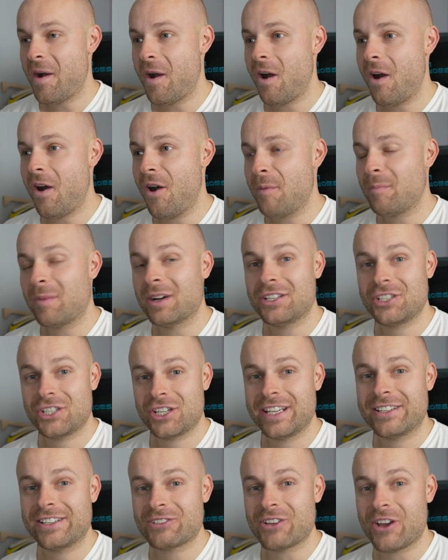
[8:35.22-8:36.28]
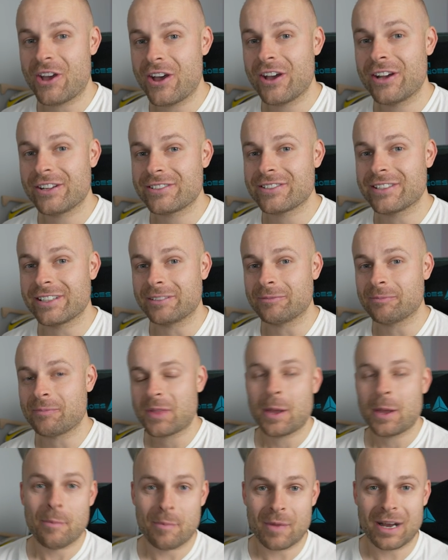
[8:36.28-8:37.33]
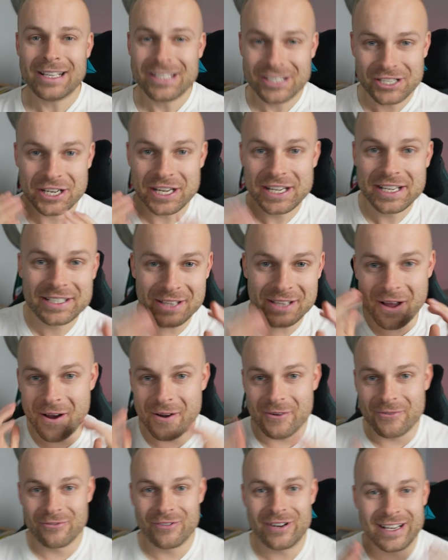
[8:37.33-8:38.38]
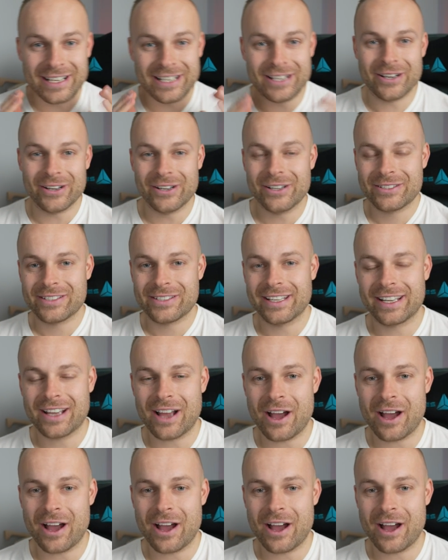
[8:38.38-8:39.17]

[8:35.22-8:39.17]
My cheeks are hurting. My cheeks are really hurting.